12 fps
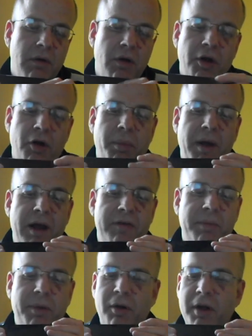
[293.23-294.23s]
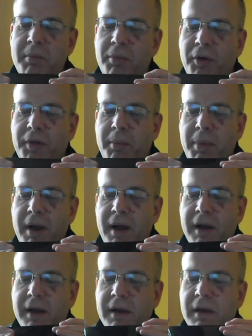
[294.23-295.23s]
Right, you've got a power supply input on the
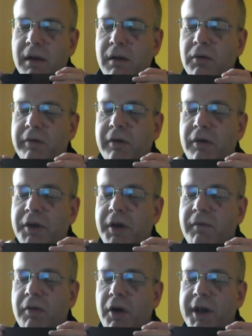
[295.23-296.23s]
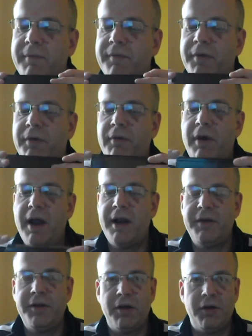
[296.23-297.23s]
back. It looks like you've got an
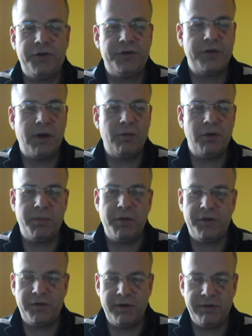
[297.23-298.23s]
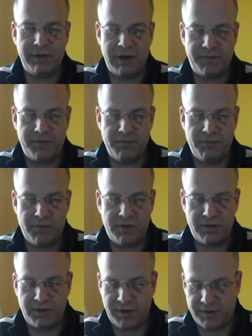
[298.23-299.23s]
infrared. You've got your shoulder buttons left and
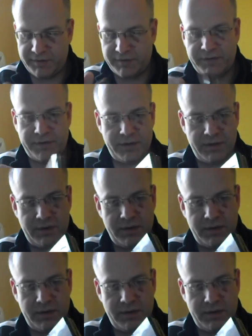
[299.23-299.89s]
right.